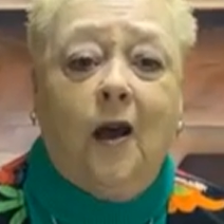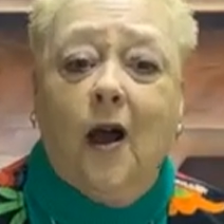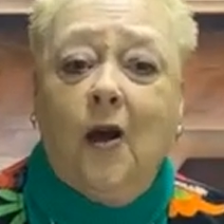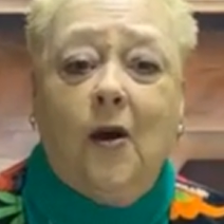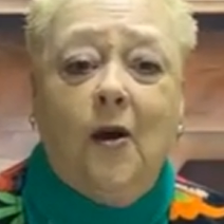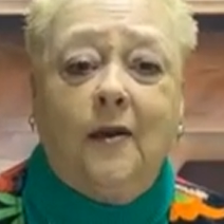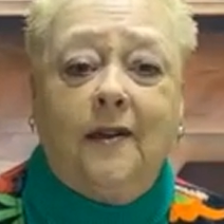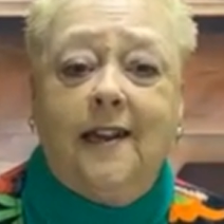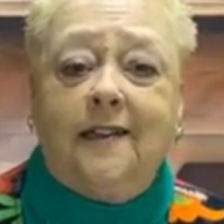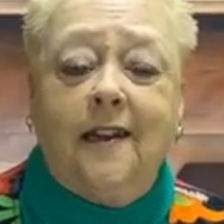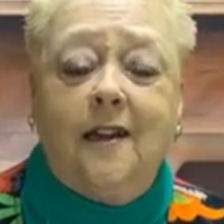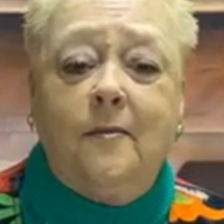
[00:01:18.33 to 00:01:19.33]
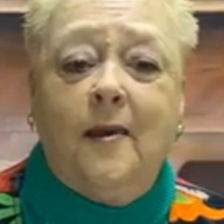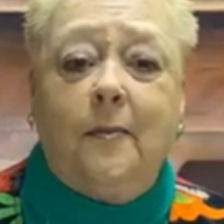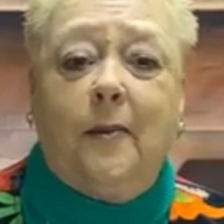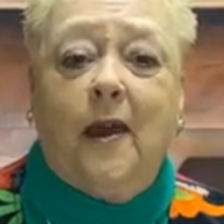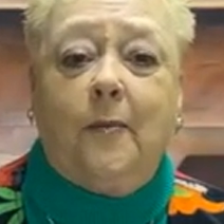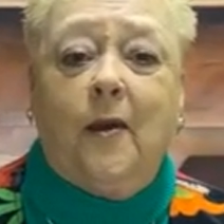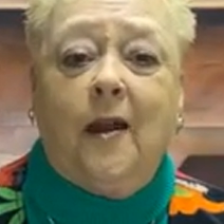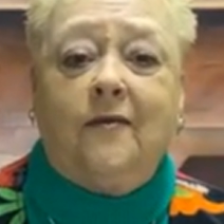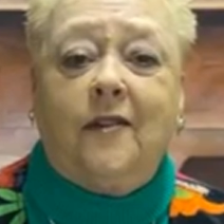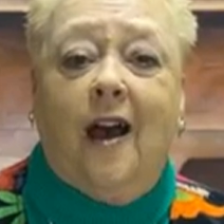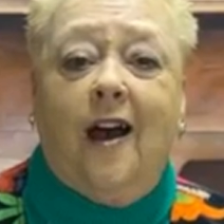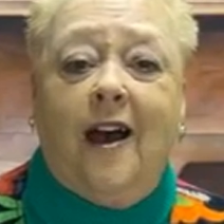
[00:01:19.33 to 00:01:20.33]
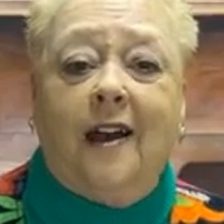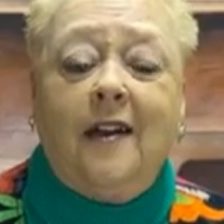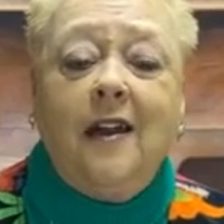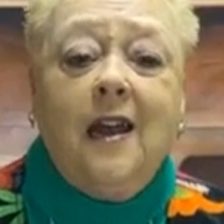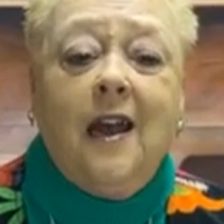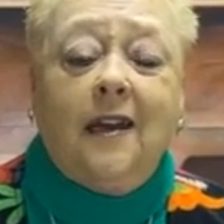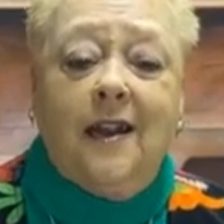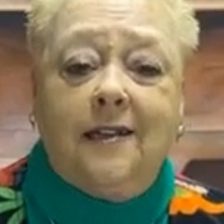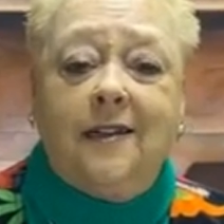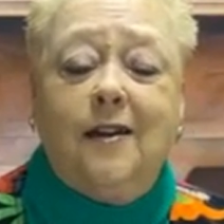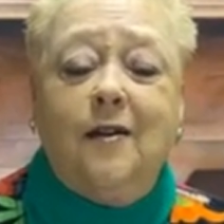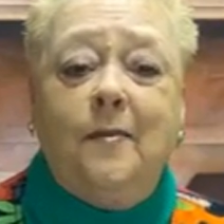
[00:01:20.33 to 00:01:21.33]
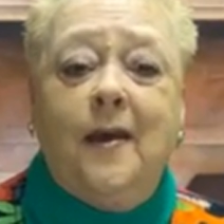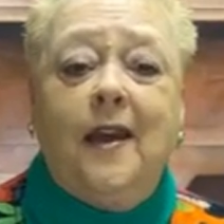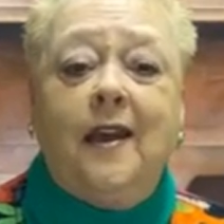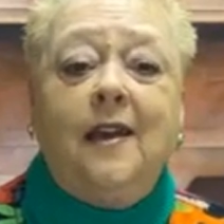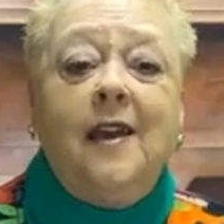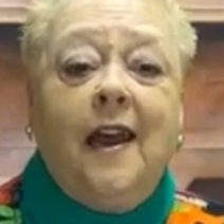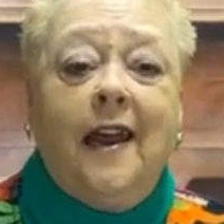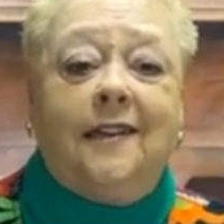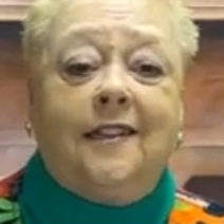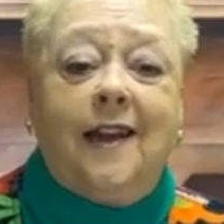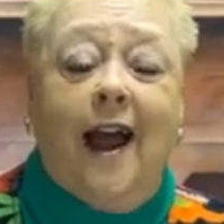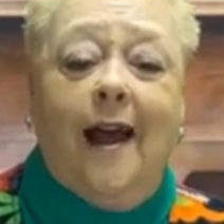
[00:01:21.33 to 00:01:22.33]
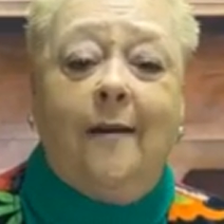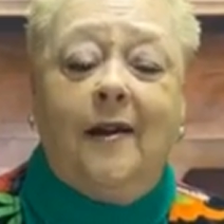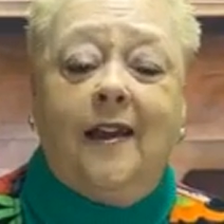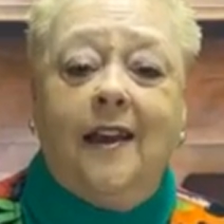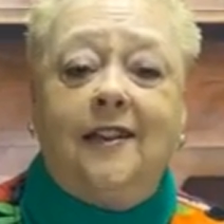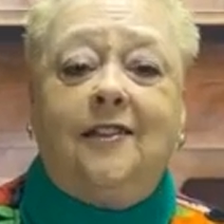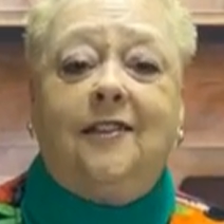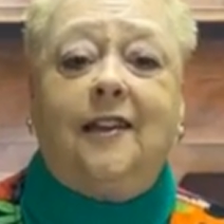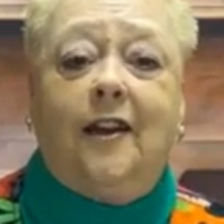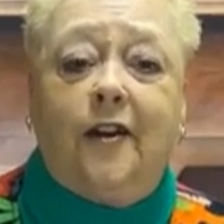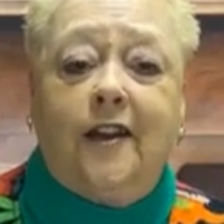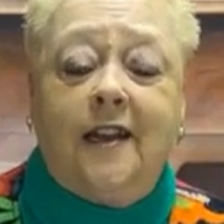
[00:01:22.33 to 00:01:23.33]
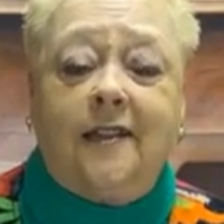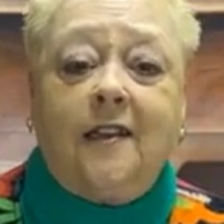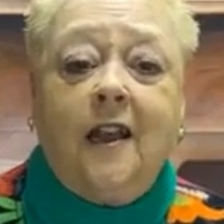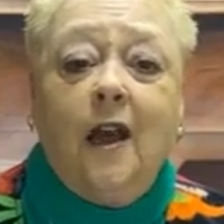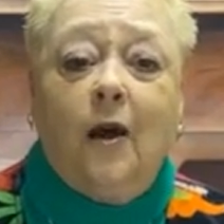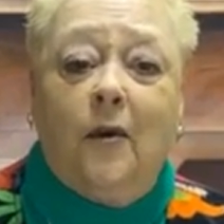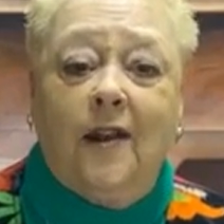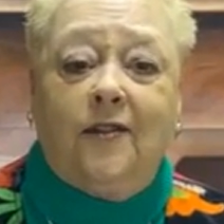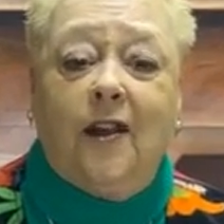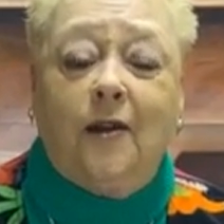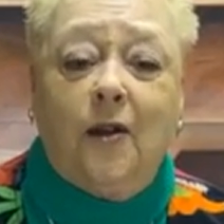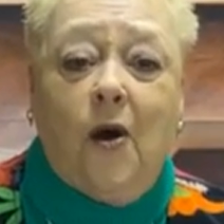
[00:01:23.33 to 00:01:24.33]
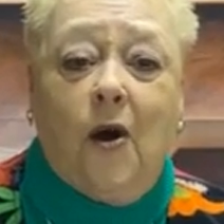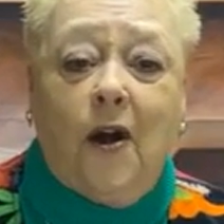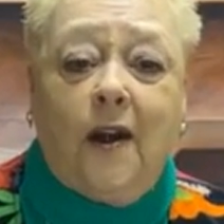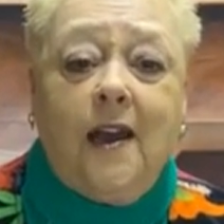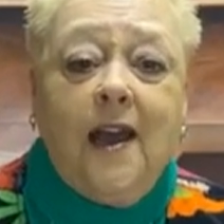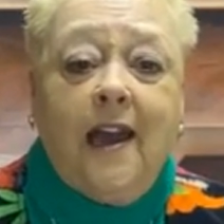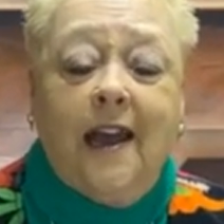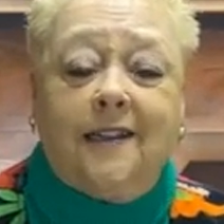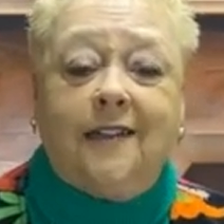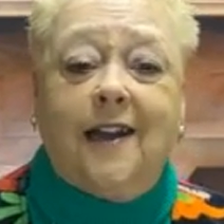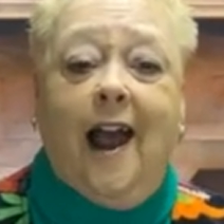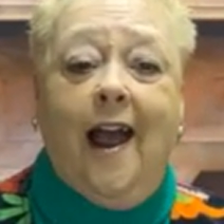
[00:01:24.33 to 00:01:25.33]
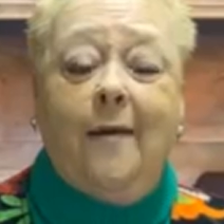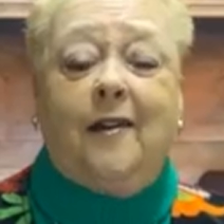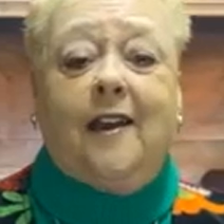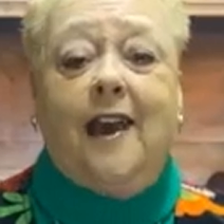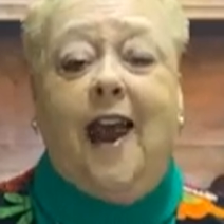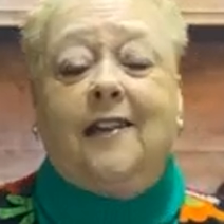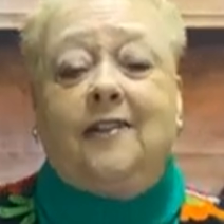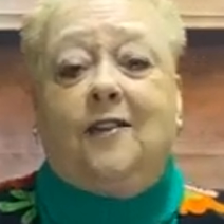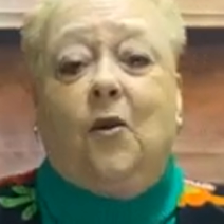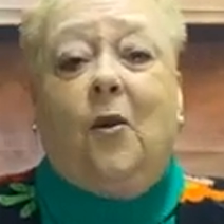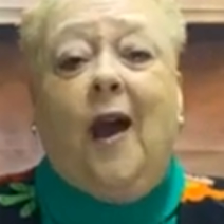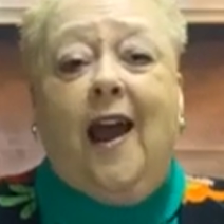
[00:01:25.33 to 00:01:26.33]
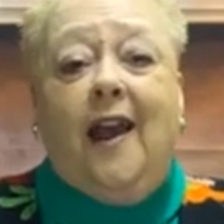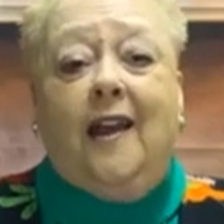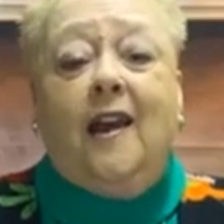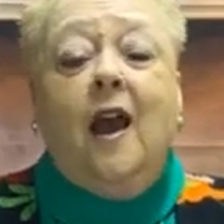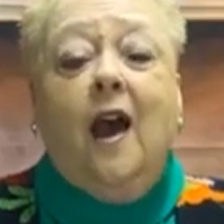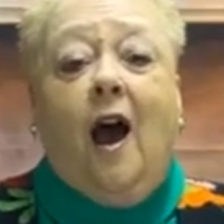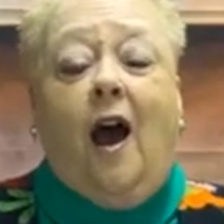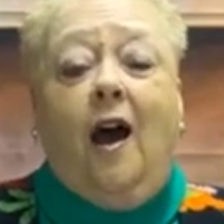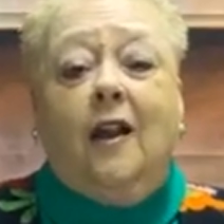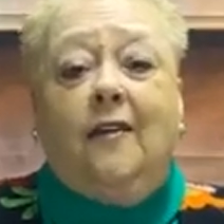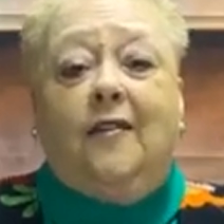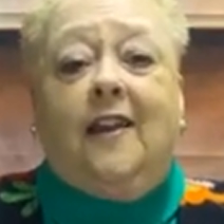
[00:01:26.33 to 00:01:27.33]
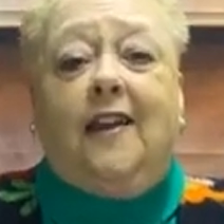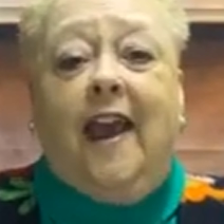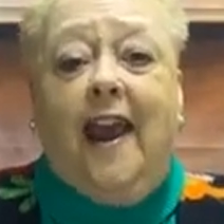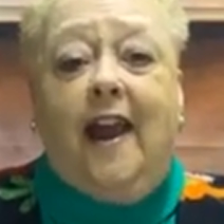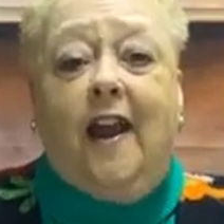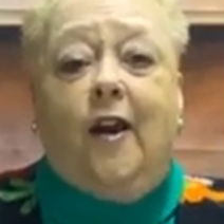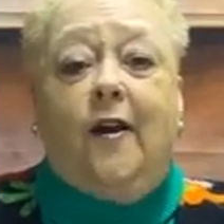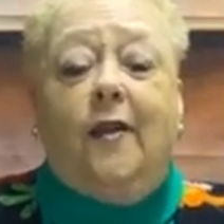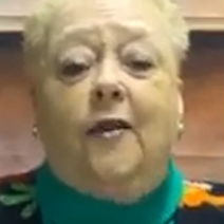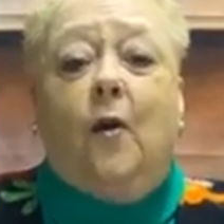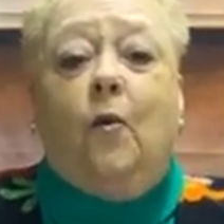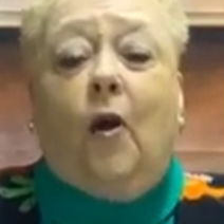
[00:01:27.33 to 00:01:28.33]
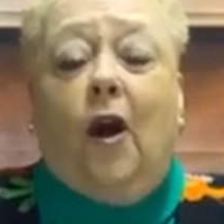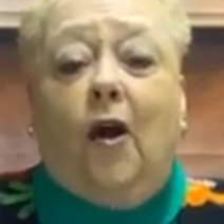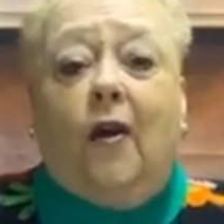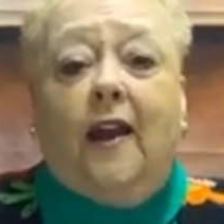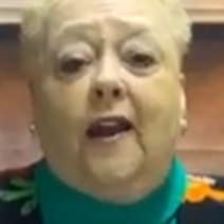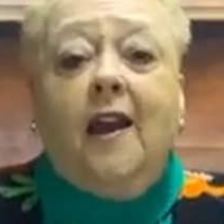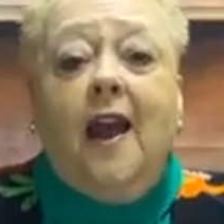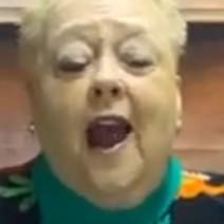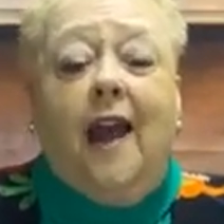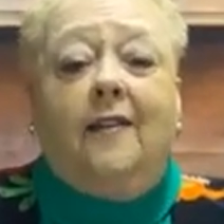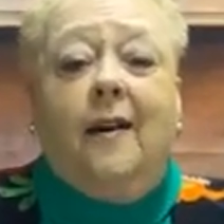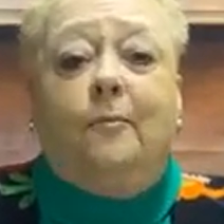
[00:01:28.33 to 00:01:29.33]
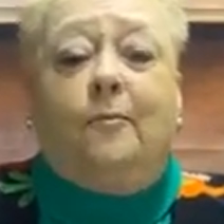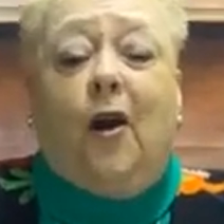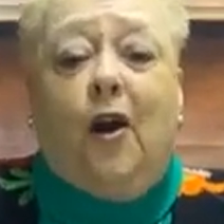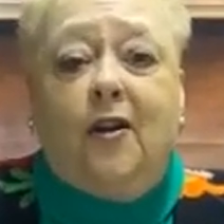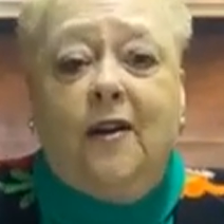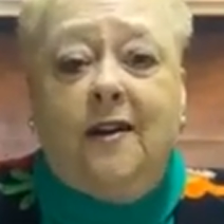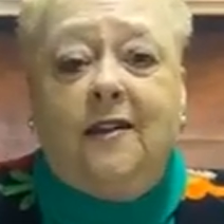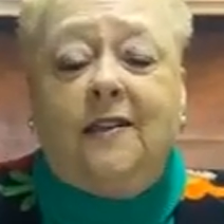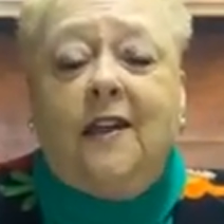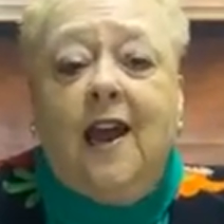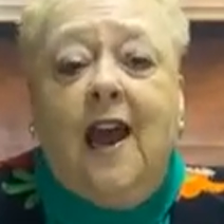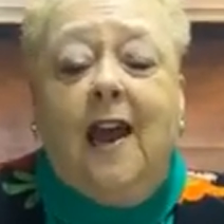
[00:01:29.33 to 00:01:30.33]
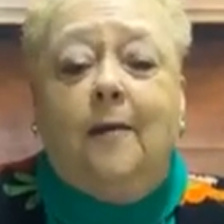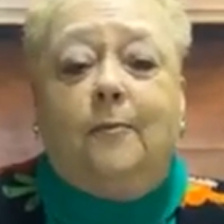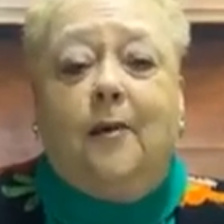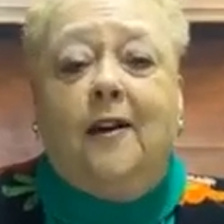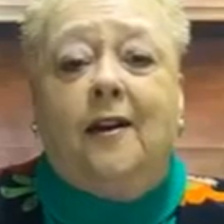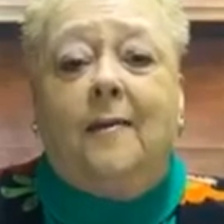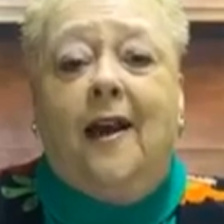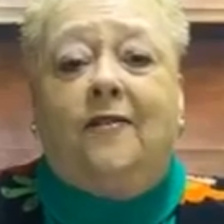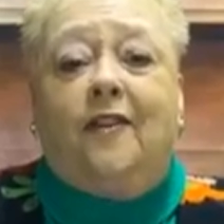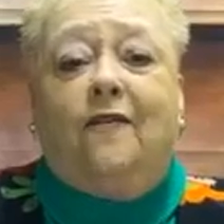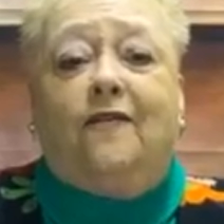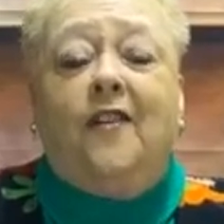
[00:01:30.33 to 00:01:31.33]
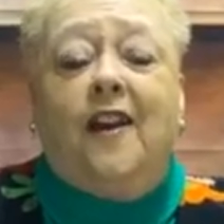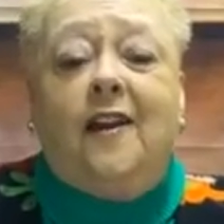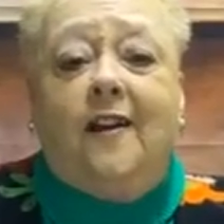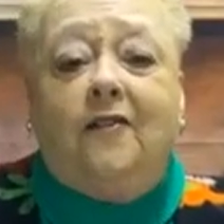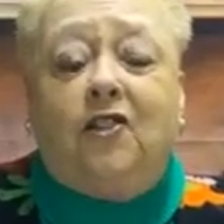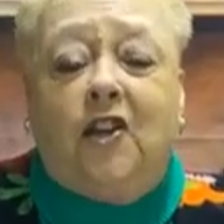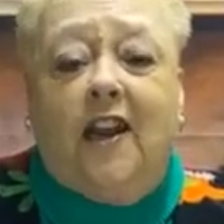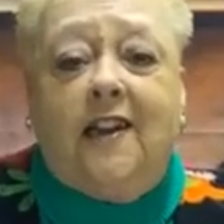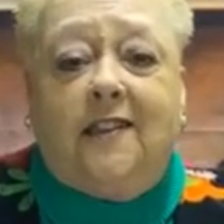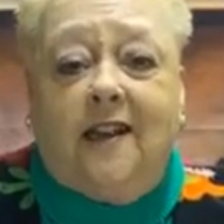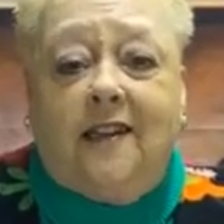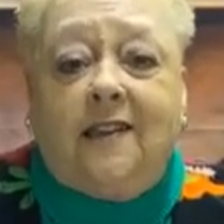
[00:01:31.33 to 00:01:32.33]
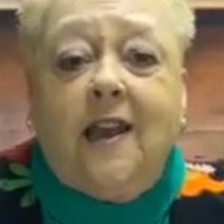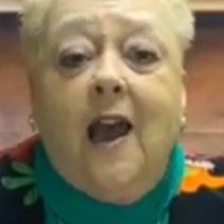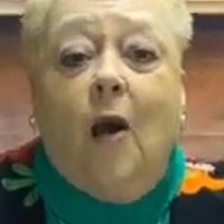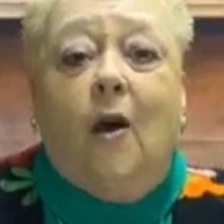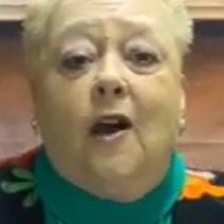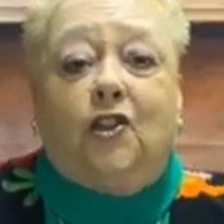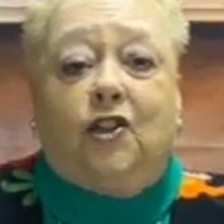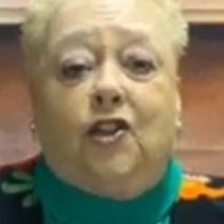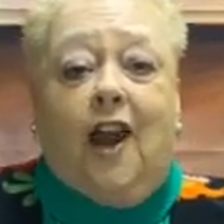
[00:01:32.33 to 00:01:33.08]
Oh, listen to me, people of God. Listen to me. It's time to get serious with the Lord. It's time to cast away all of the care and the worry and the burdens and put them at the feet of Jesus. Oh,